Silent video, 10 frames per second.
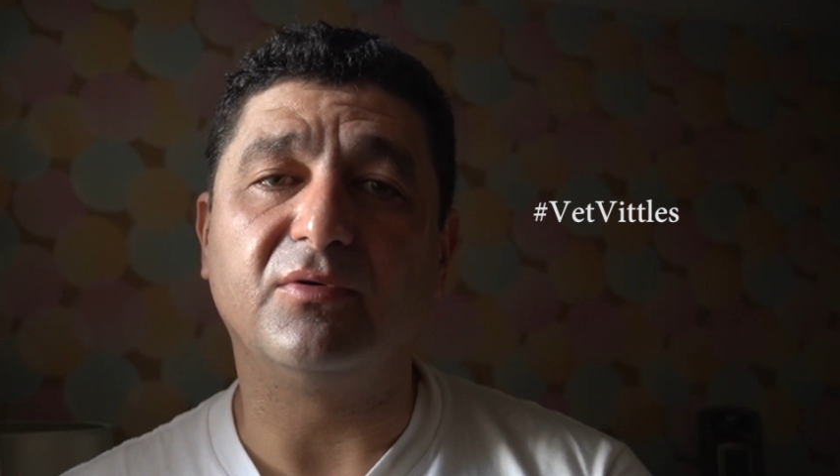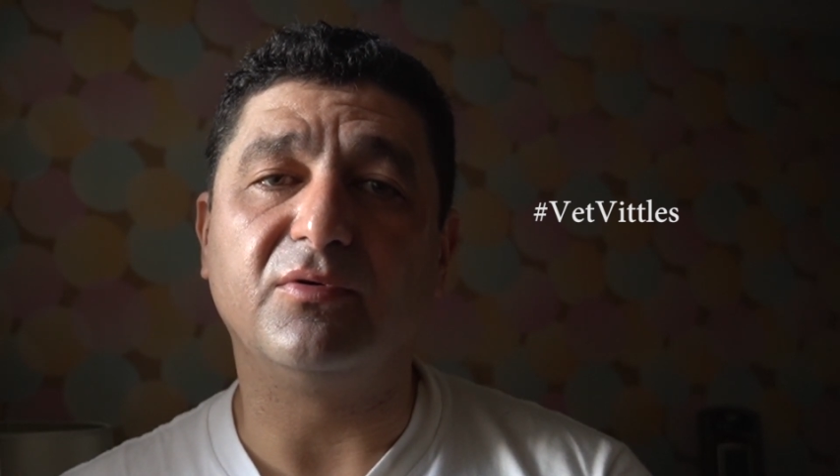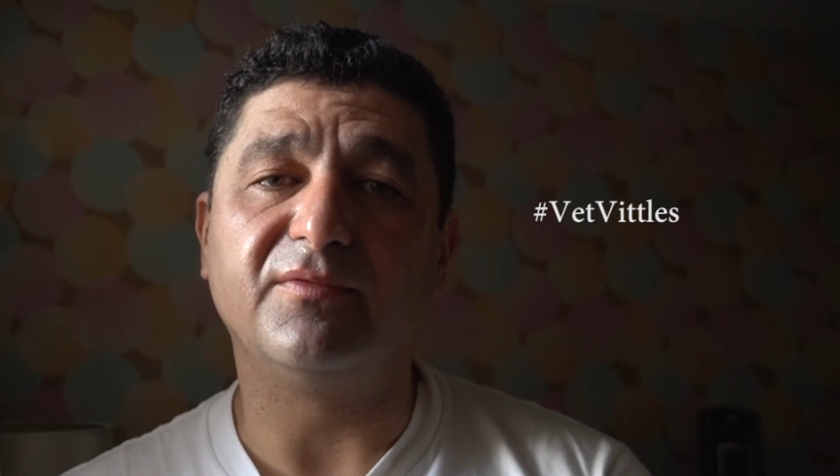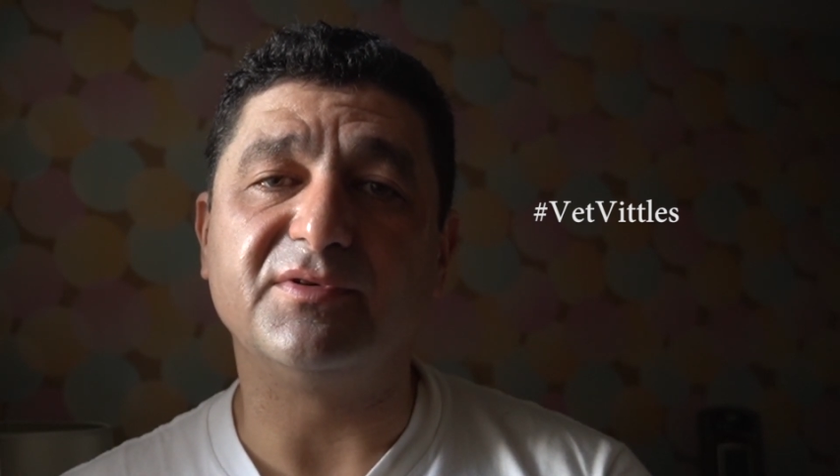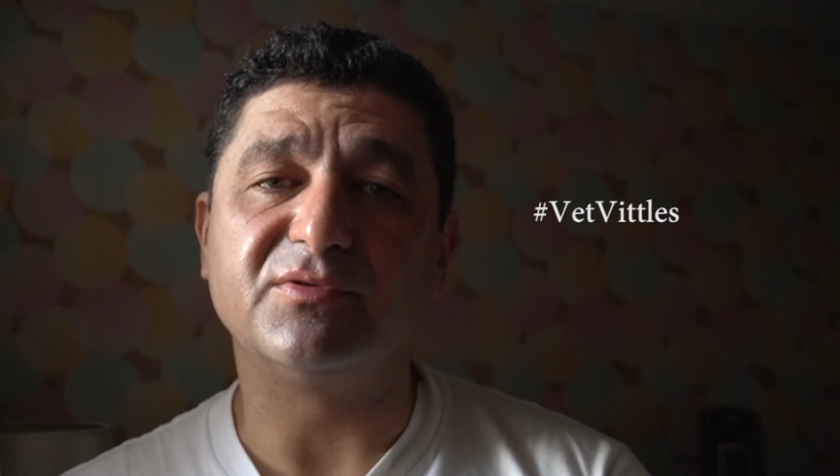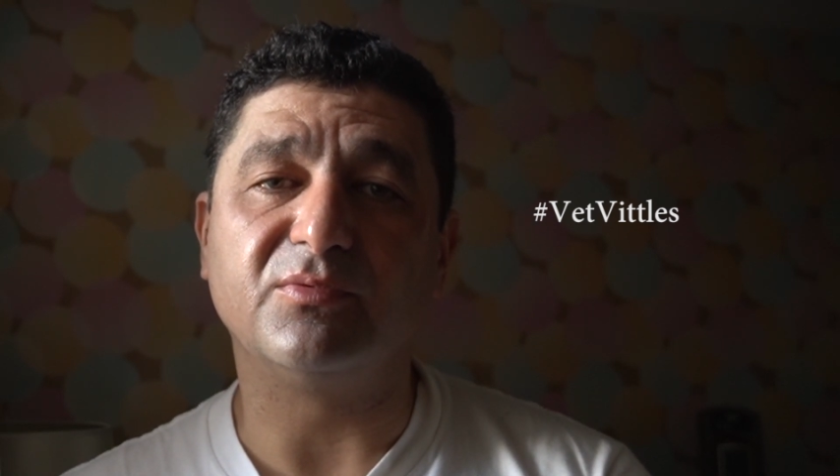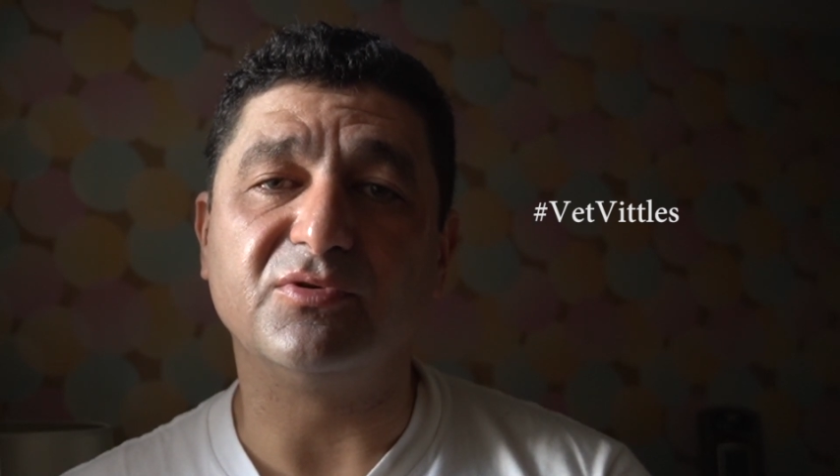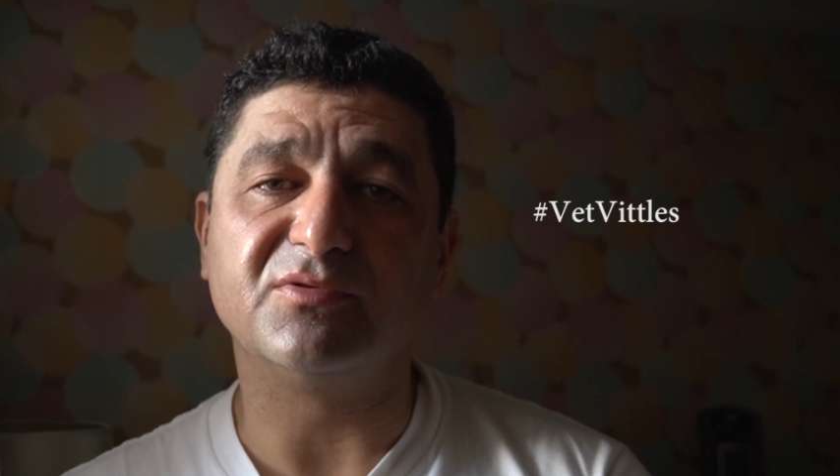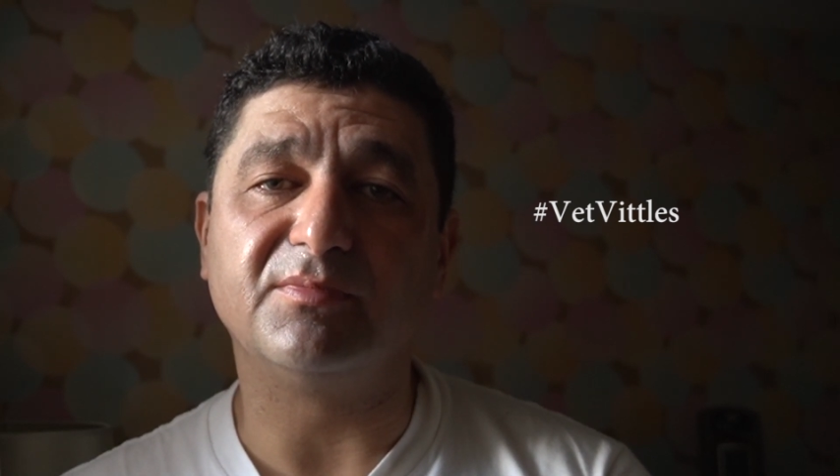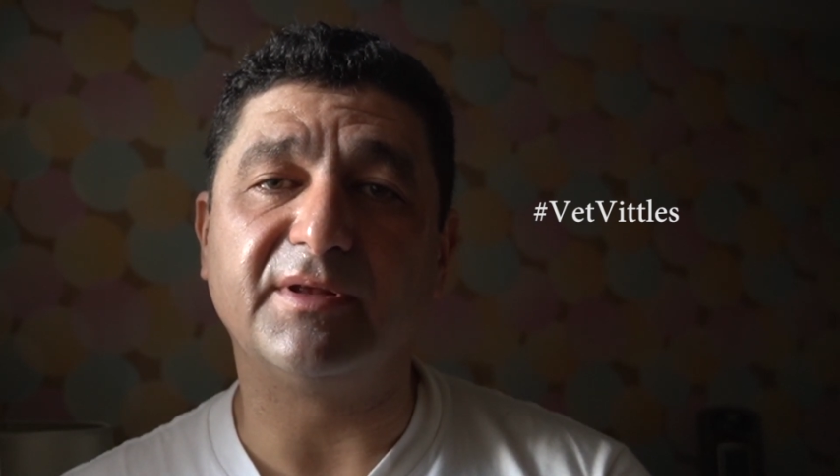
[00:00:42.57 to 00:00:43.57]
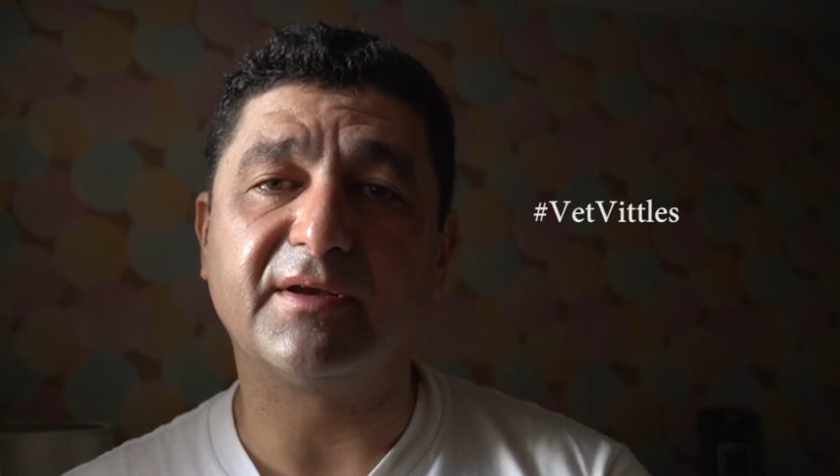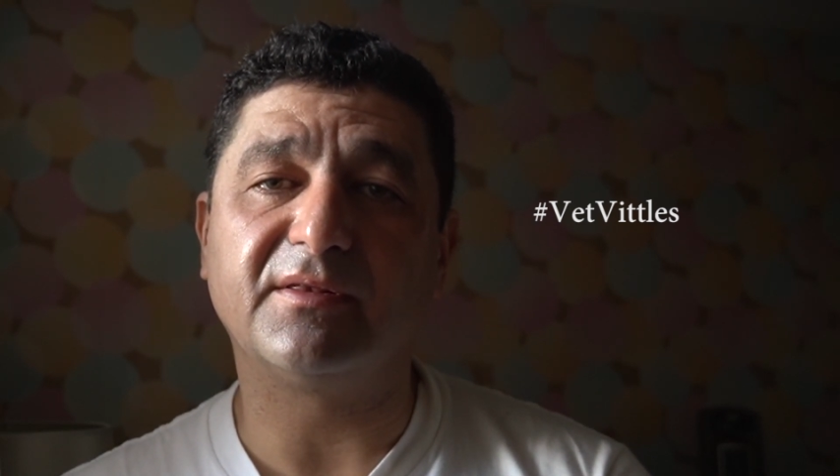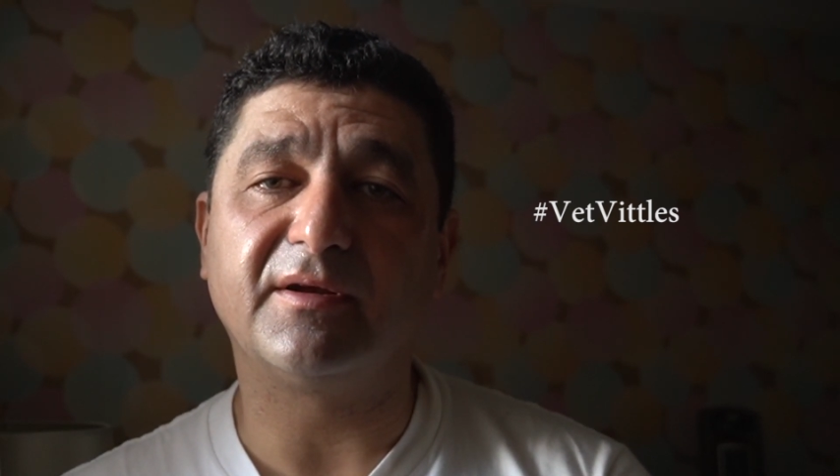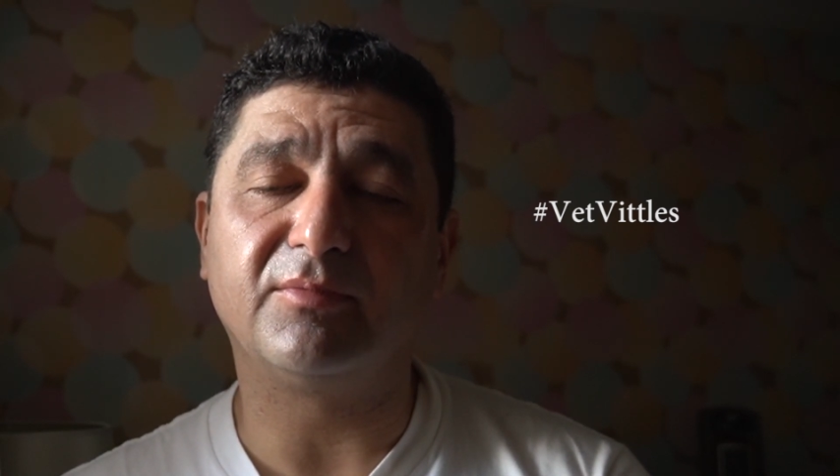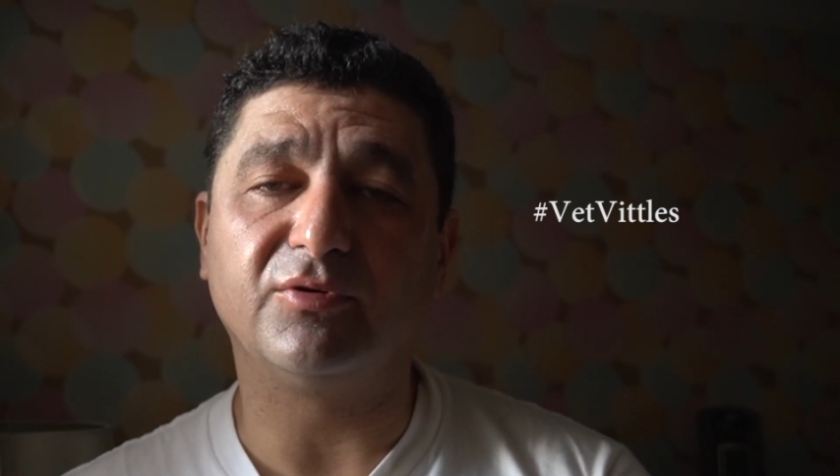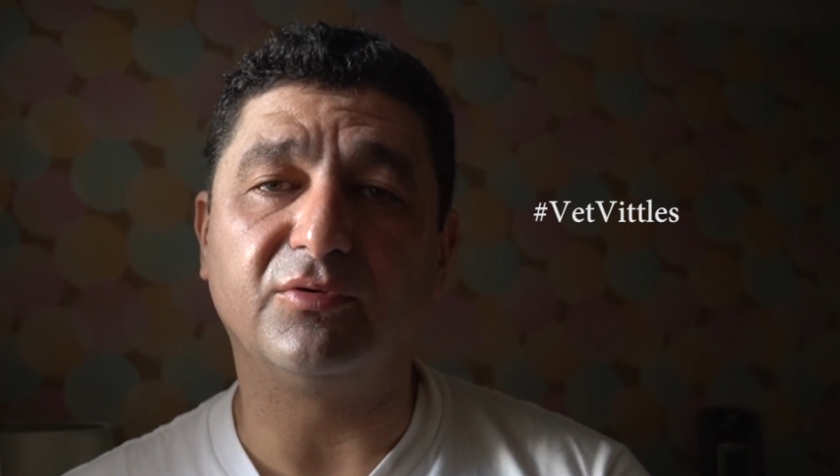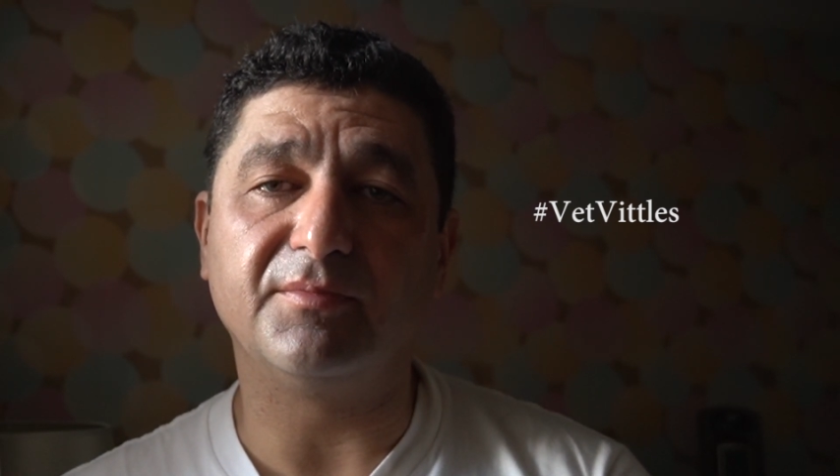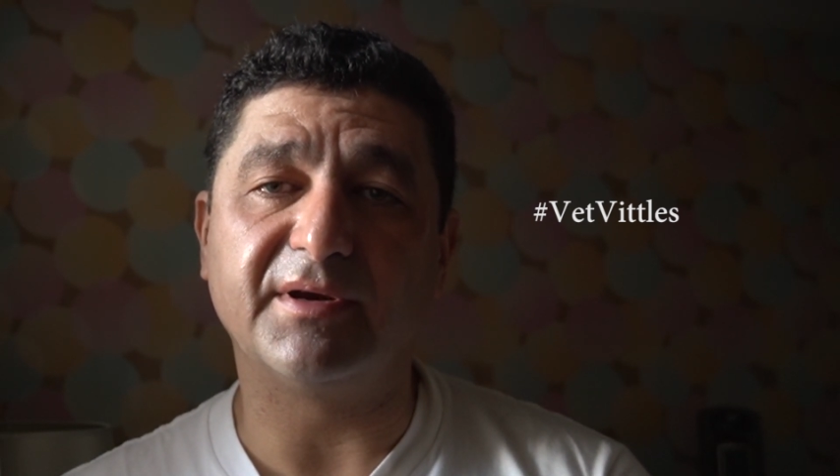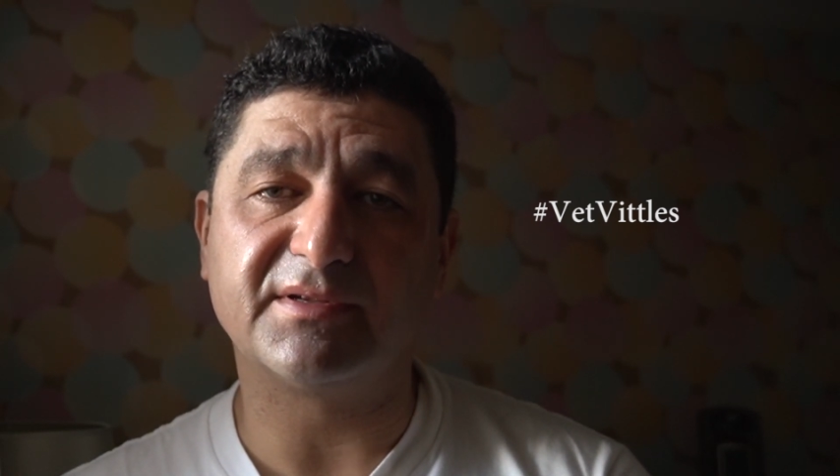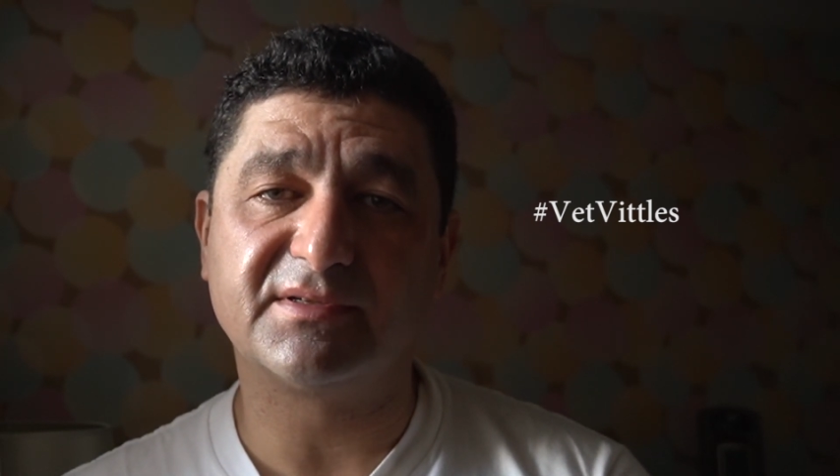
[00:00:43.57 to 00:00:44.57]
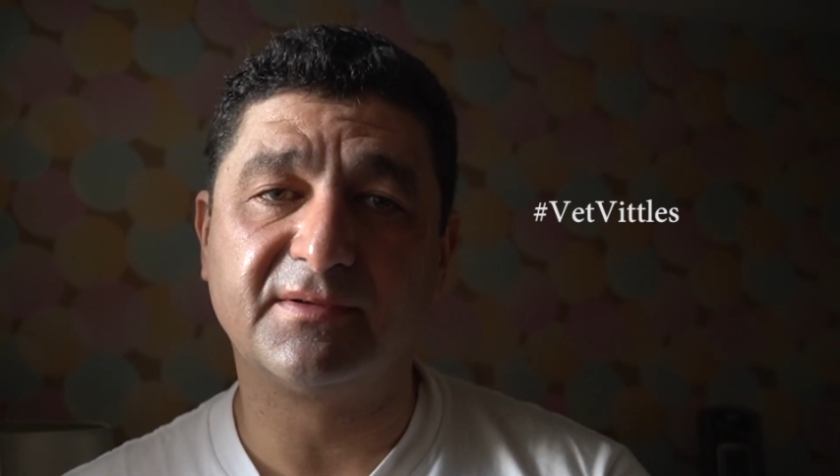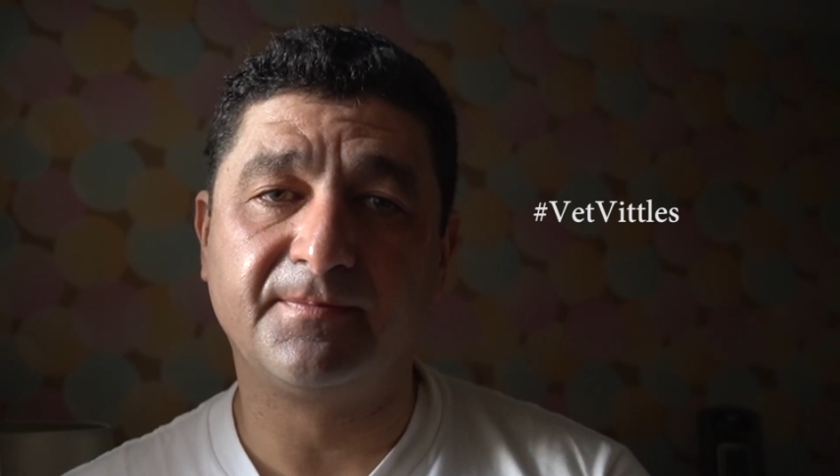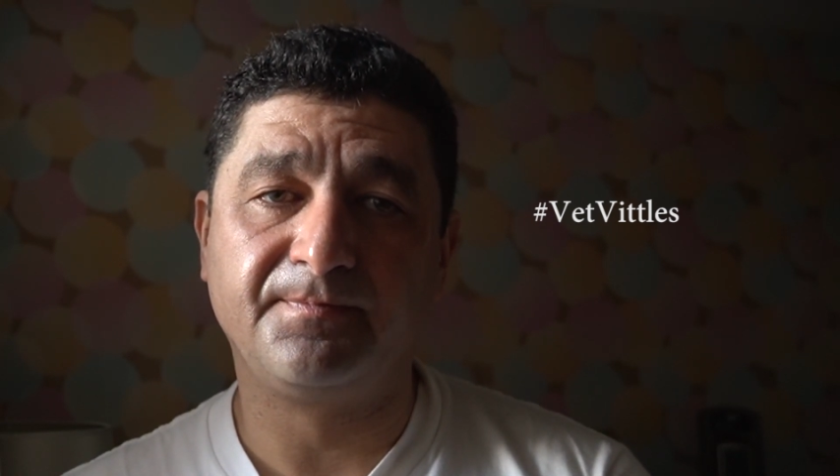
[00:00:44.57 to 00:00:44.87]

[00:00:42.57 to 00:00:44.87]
office was a black Labrador mix.